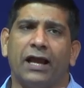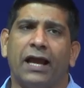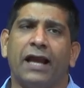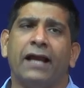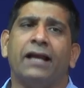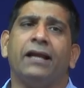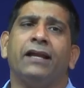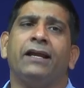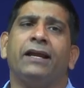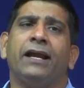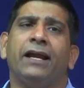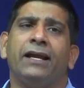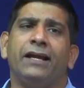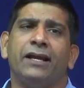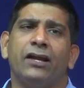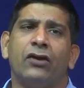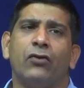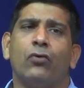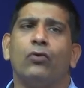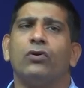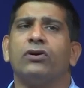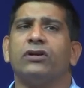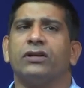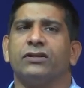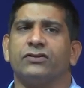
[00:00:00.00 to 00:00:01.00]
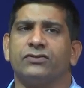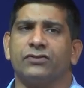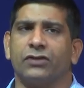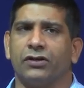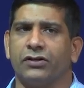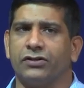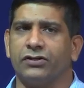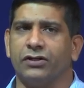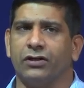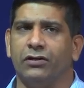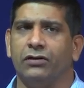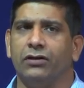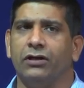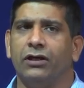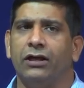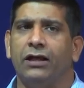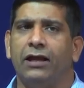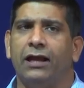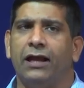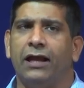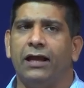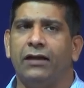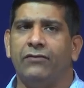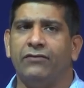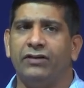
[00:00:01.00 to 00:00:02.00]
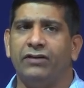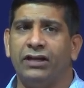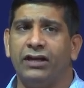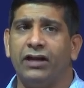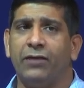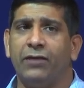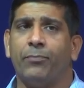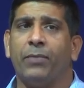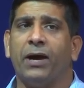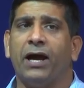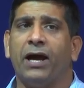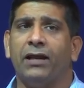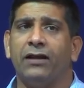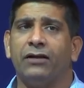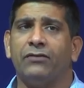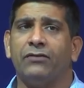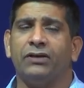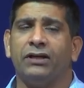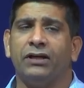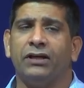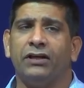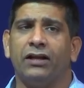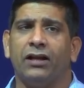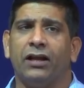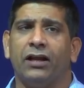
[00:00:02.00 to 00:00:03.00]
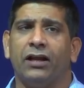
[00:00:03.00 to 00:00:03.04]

aggregate in road construction. And we did a pilot, we did a